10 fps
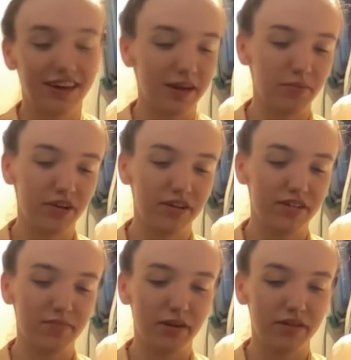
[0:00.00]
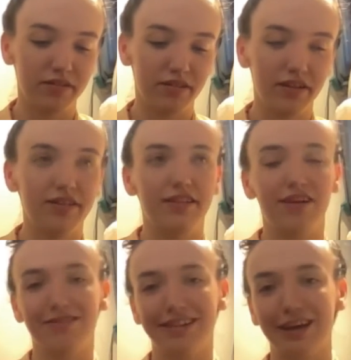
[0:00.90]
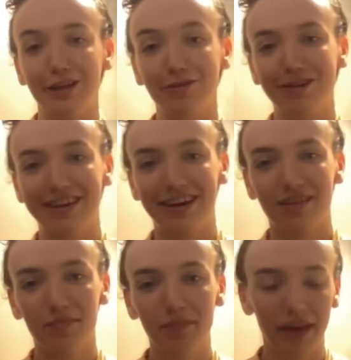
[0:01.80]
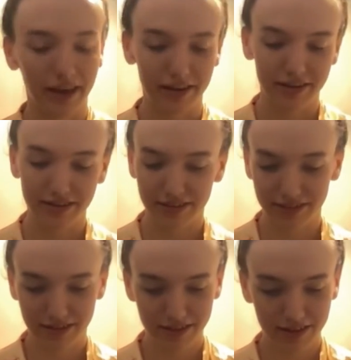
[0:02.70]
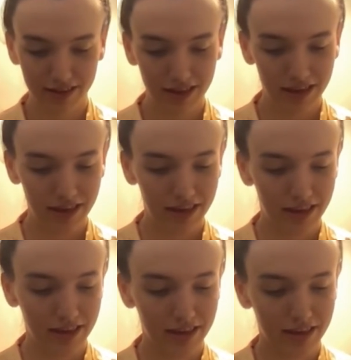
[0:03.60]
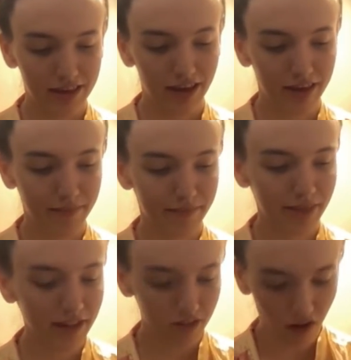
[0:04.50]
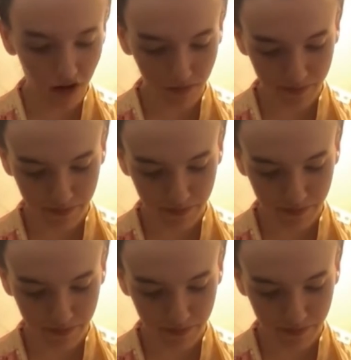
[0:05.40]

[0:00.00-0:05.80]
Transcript: camera is better than sounding like a lunatic, and yeah, that's all.